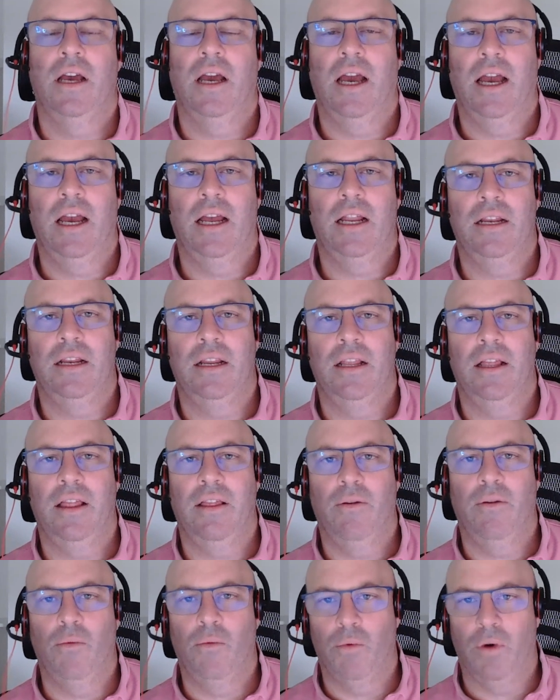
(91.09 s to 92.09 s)
And
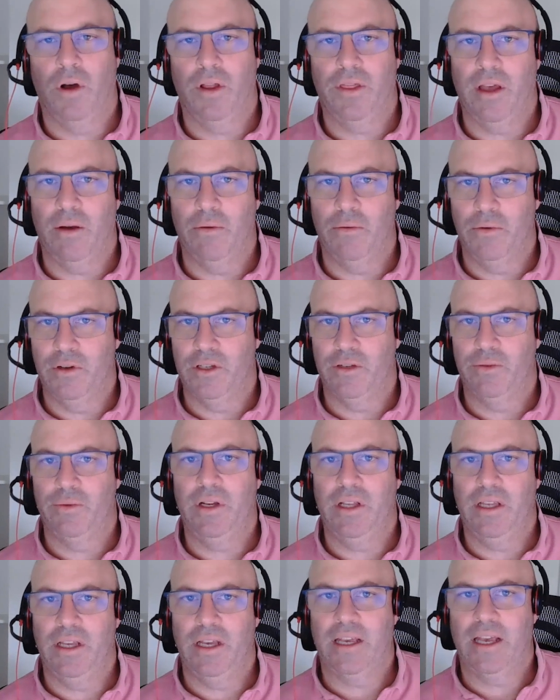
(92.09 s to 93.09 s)
what that was
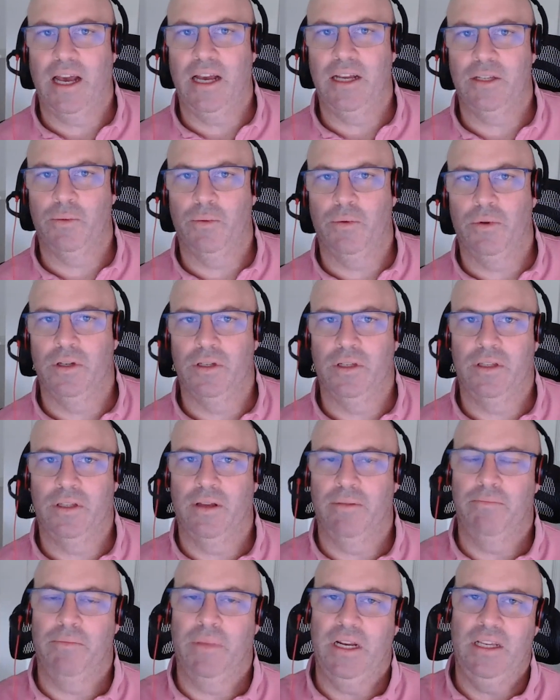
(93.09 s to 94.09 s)
really a case was
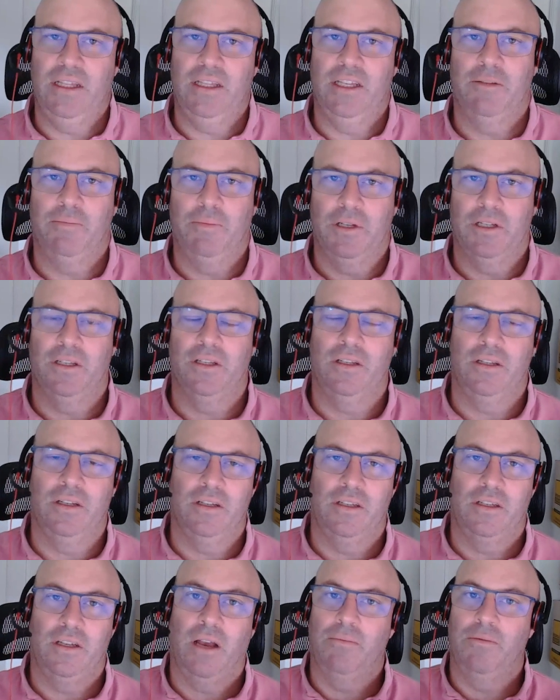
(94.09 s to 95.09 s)
that many of these
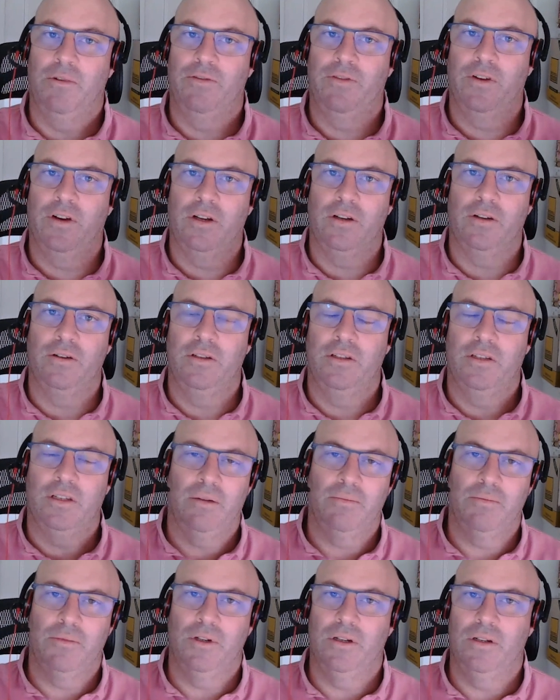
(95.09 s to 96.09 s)
businesses, some were very good,
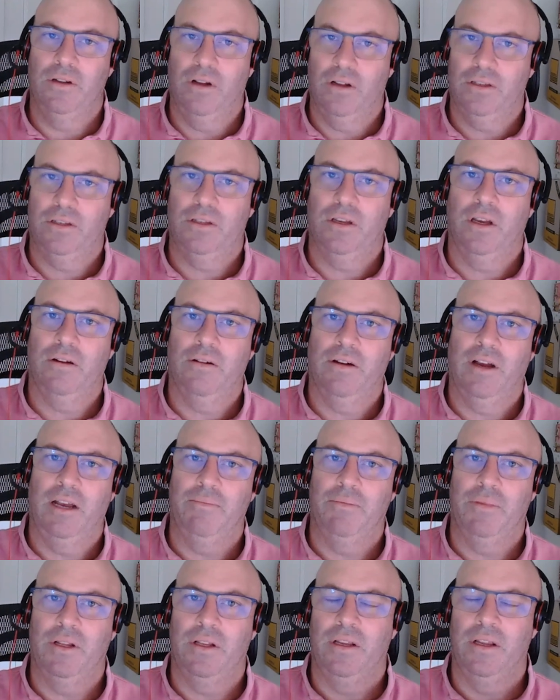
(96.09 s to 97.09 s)
some were not so great,
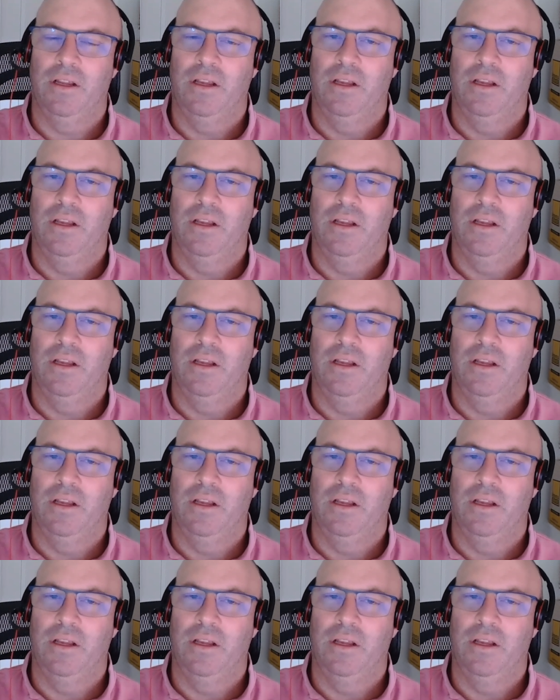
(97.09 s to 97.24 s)
but